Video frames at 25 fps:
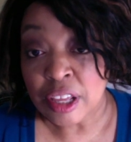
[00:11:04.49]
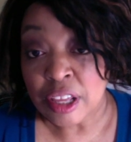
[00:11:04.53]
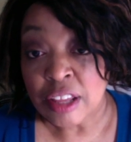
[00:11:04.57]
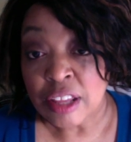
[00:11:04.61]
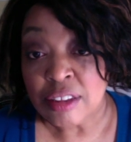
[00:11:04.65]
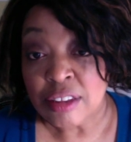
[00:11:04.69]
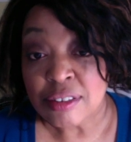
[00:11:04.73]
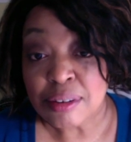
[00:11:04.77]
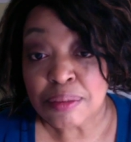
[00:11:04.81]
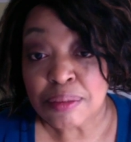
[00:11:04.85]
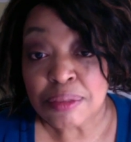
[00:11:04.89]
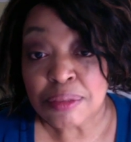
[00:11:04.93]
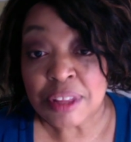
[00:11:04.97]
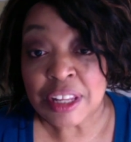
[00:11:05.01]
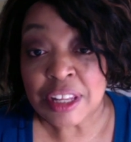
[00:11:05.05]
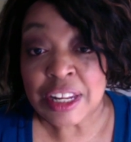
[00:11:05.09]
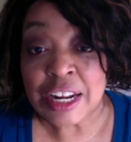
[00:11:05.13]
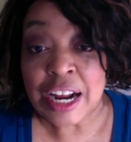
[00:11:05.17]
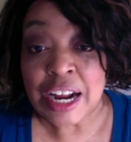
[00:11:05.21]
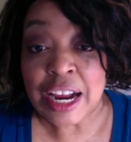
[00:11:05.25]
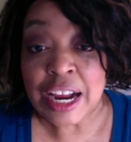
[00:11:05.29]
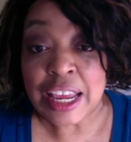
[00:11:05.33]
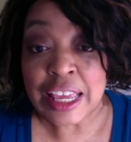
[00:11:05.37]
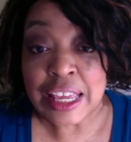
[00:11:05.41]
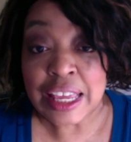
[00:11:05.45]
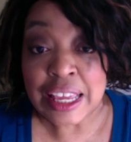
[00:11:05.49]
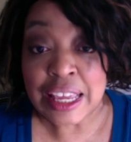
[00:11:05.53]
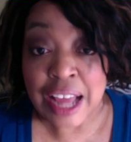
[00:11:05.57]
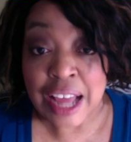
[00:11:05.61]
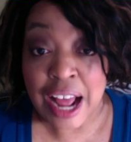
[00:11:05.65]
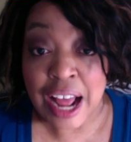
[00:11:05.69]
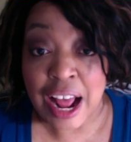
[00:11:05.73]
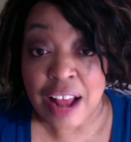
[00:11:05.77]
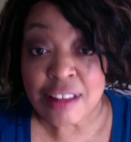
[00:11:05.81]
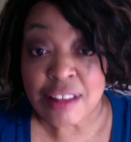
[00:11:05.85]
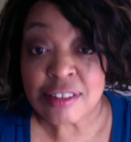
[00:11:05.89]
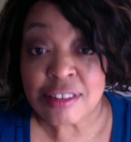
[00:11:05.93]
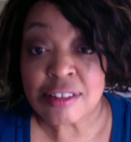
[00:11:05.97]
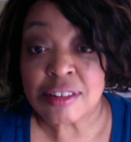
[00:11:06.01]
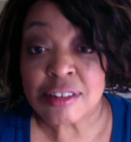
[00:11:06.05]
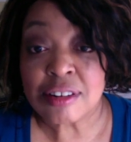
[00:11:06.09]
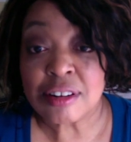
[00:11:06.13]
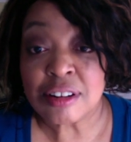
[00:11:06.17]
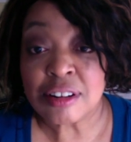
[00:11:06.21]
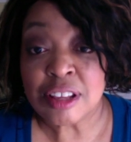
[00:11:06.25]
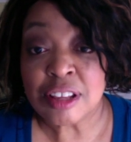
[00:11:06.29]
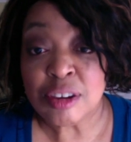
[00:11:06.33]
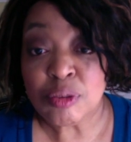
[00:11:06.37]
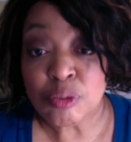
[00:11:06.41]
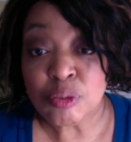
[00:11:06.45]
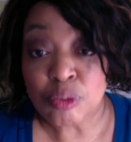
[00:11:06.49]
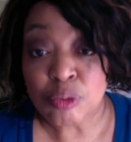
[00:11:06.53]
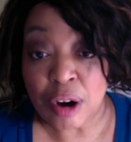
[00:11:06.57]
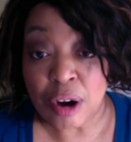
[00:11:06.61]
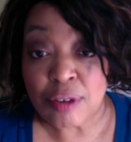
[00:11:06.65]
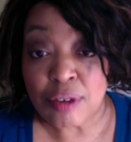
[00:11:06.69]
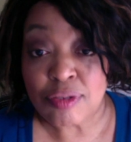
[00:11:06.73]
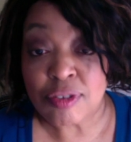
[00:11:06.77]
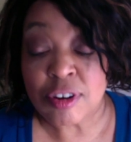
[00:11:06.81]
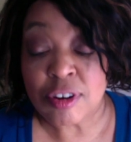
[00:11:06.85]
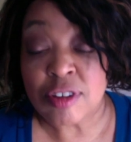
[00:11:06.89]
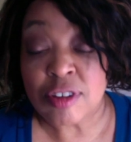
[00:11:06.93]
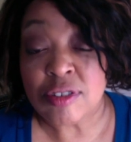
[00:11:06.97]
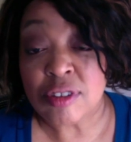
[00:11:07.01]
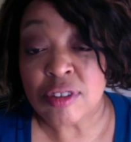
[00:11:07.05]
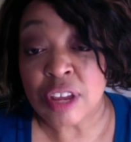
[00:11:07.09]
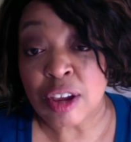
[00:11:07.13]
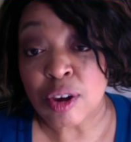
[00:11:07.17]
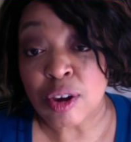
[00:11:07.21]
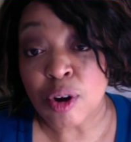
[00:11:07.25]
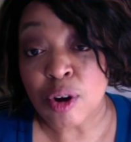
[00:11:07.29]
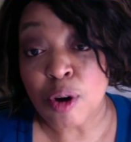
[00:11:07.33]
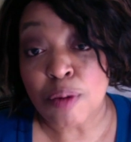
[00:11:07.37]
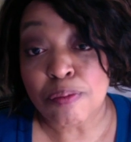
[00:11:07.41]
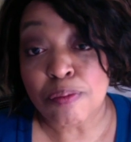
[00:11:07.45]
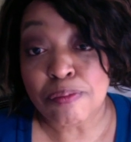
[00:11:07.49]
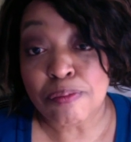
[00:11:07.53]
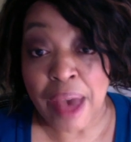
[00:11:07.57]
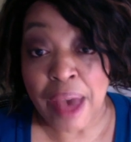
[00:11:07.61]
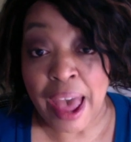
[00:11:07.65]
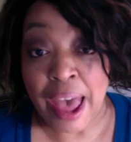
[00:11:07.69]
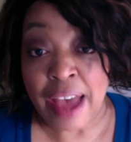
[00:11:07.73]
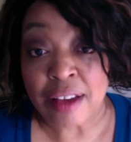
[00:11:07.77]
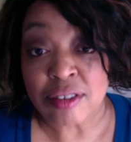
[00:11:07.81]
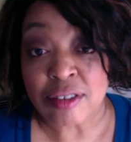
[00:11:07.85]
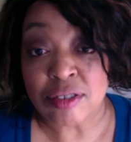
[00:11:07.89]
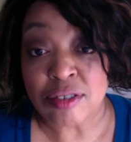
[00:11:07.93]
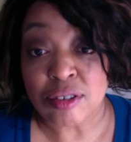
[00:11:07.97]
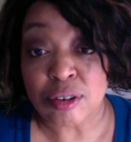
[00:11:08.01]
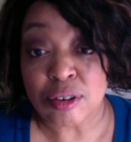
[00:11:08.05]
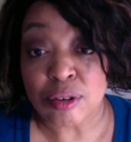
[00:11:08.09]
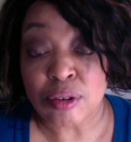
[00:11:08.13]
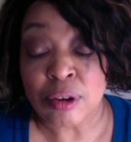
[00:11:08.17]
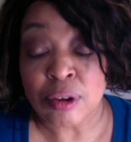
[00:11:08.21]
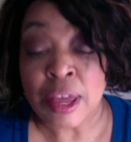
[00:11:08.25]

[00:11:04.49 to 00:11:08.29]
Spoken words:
something that I can constantly reference and go back to,